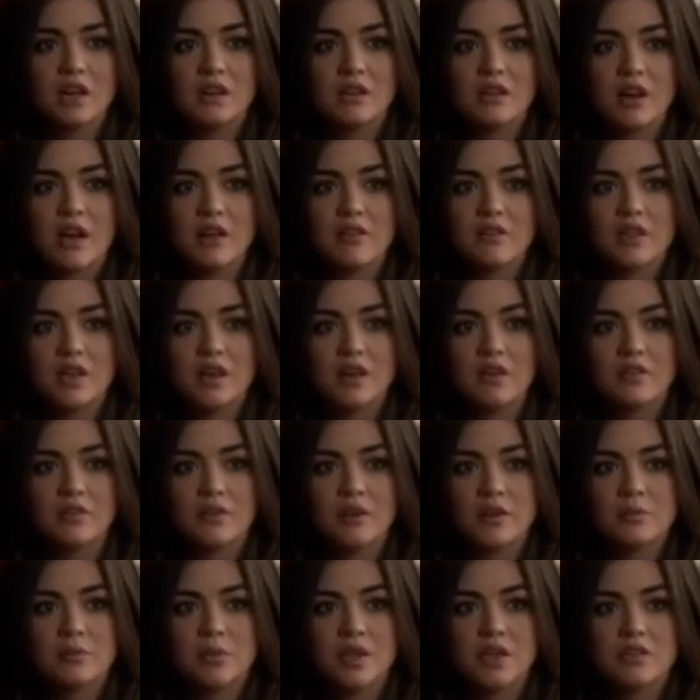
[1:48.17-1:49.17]
I don't have the
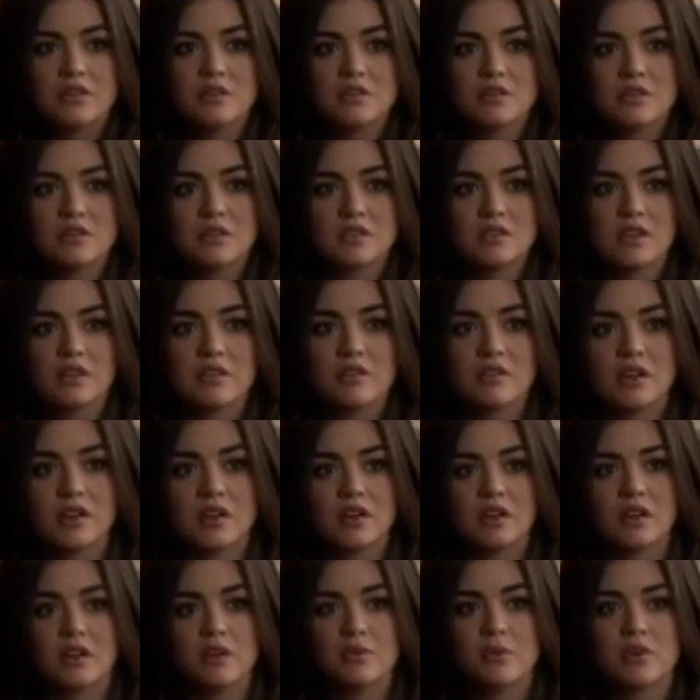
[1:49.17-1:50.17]
other one, but as soon as I
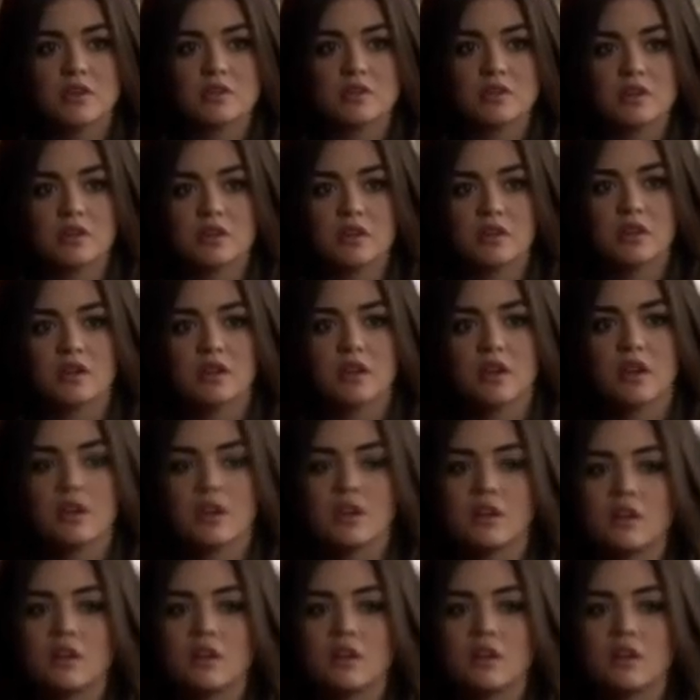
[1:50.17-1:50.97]
find it, I'll make sure that you get